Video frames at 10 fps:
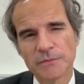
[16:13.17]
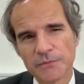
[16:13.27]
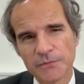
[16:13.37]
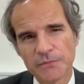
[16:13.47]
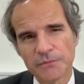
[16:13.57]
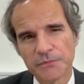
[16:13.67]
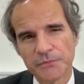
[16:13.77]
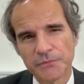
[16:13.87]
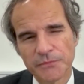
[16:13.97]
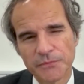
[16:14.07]

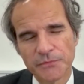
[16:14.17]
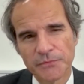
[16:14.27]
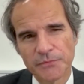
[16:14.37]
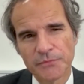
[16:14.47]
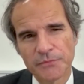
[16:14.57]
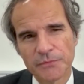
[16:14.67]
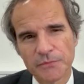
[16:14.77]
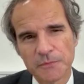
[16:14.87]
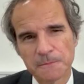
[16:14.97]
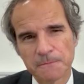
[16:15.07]

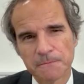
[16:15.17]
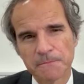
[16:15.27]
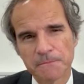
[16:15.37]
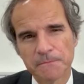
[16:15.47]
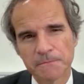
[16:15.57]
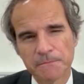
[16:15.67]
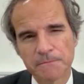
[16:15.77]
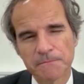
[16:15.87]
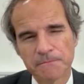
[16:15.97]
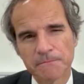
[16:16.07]
No words are spoken by the person on screen.